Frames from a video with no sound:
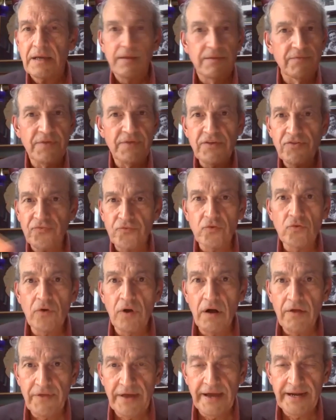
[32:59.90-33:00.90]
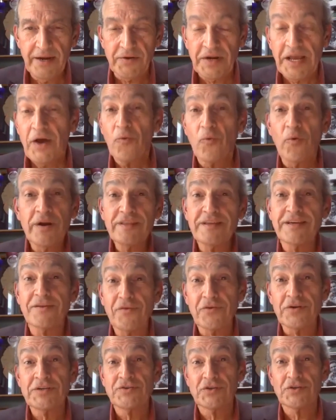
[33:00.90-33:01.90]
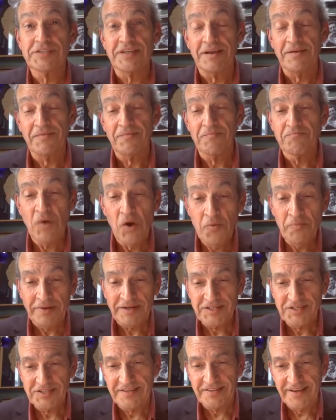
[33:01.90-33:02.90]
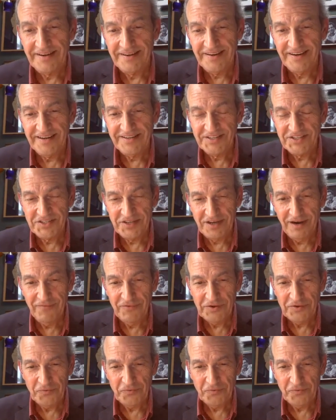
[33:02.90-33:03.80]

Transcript: They threw all that out. One of the other interesting moments that I discovered